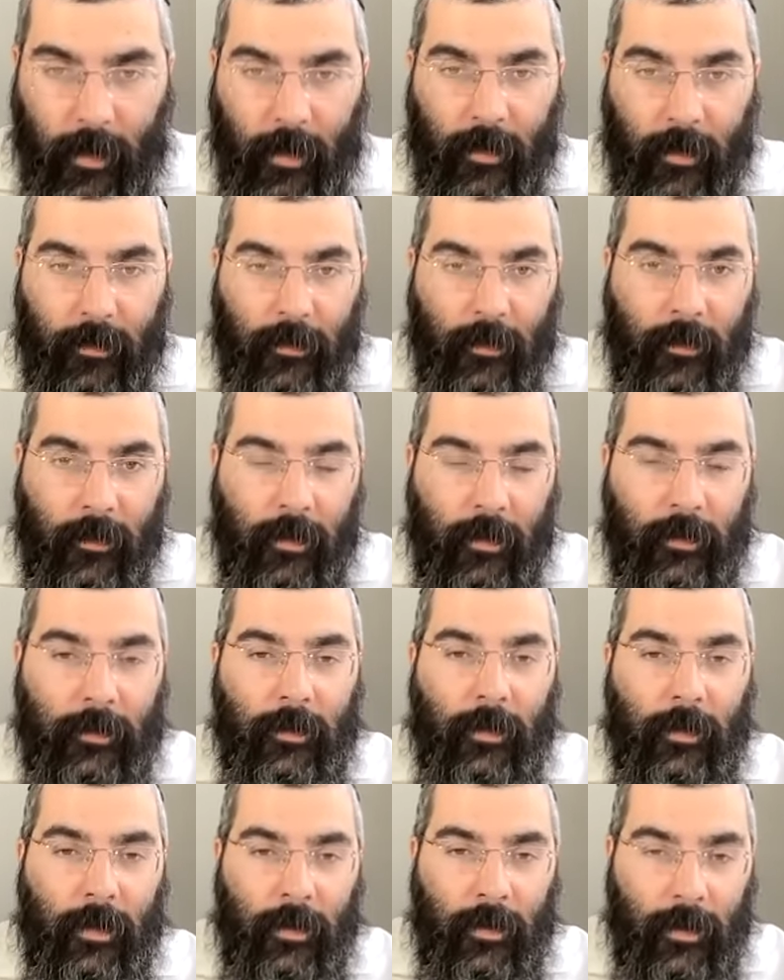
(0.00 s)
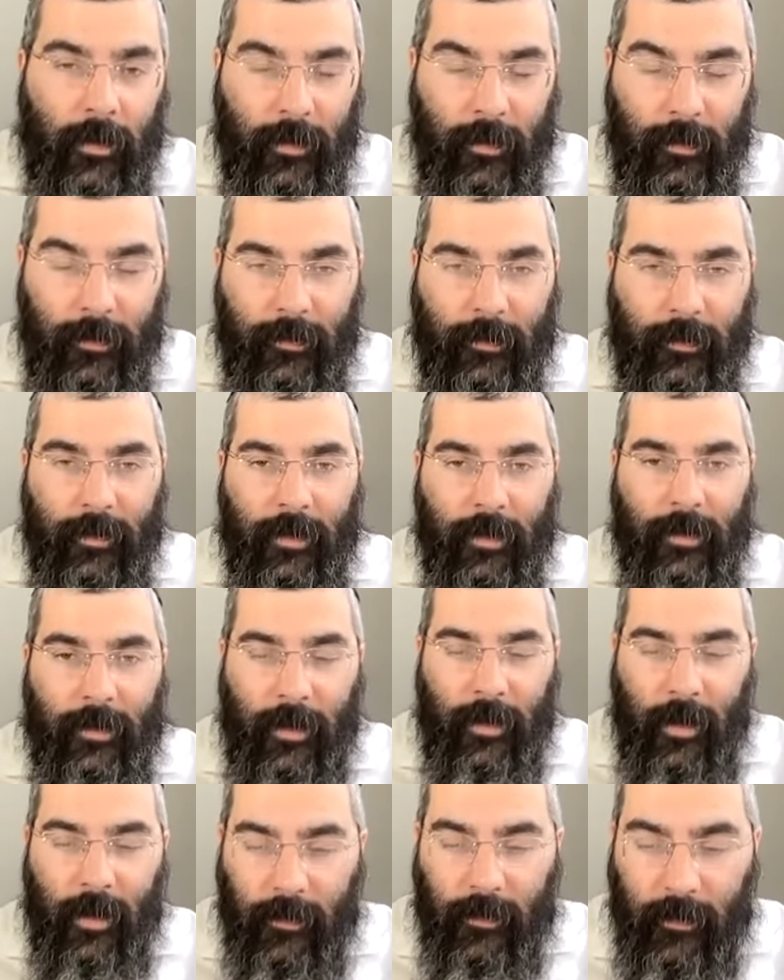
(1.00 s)
the concept is
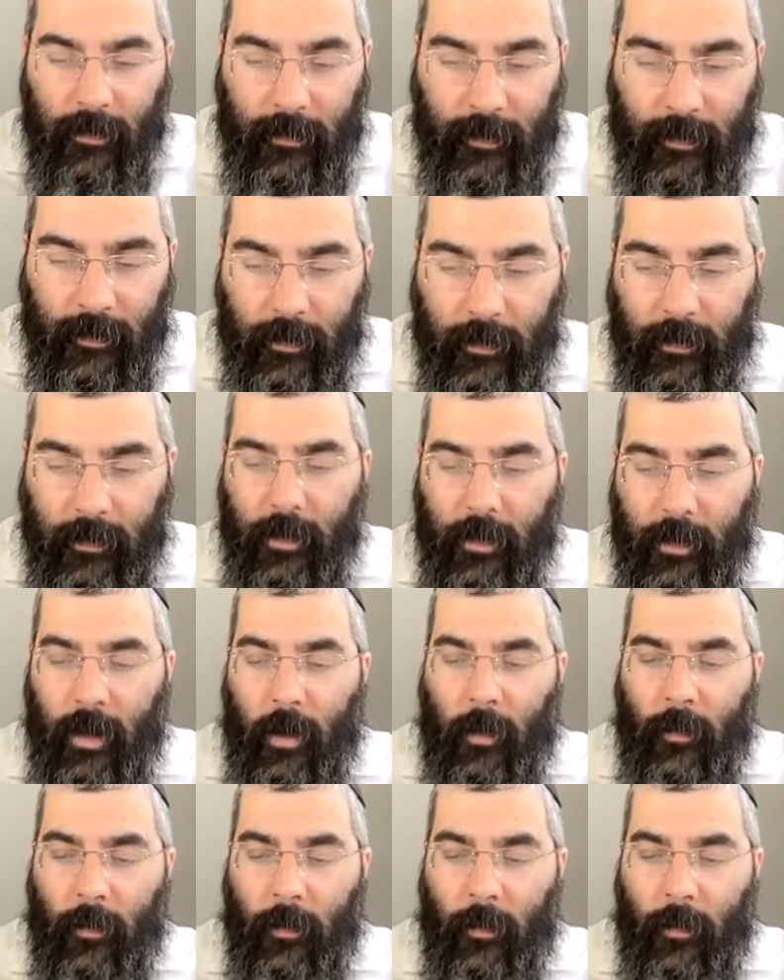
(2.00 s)
understanding Avos Yisrael.